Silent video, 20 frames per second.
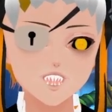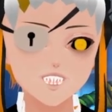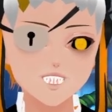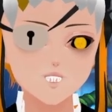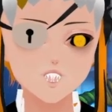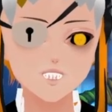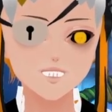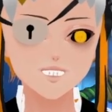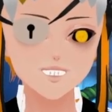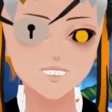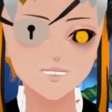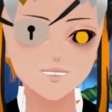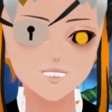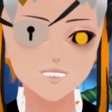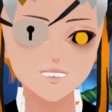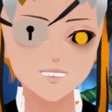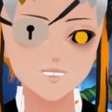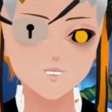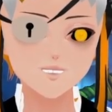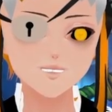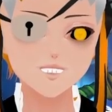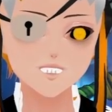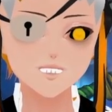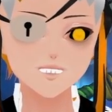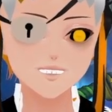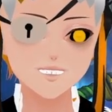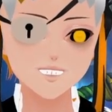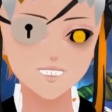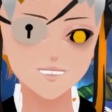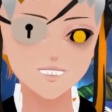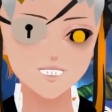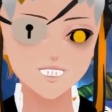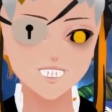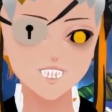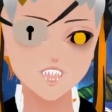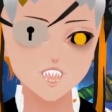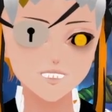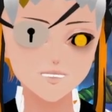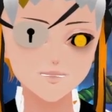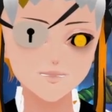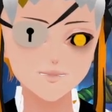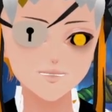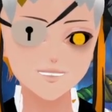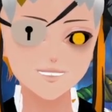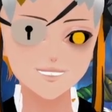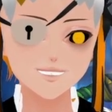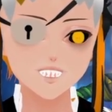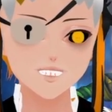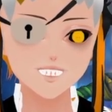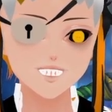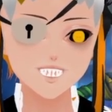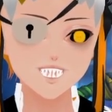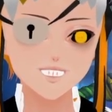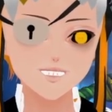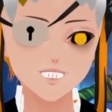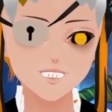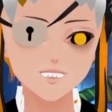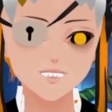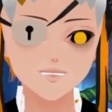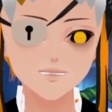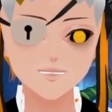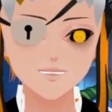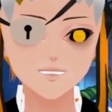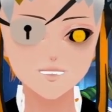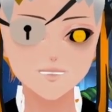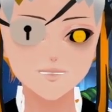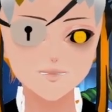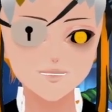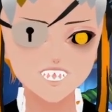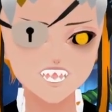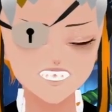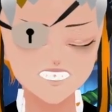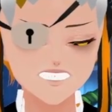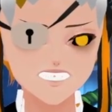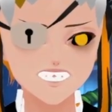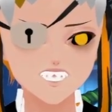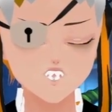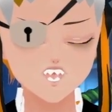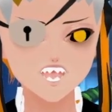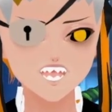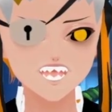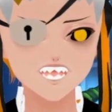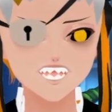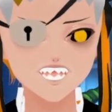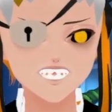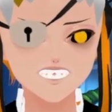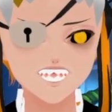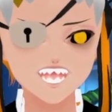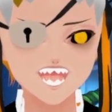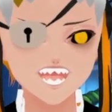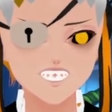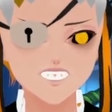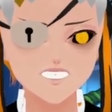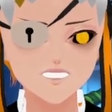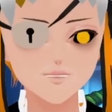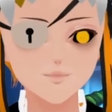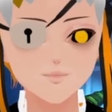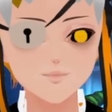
it won't be a 14-14 because they don't have Rush for some stupid reason.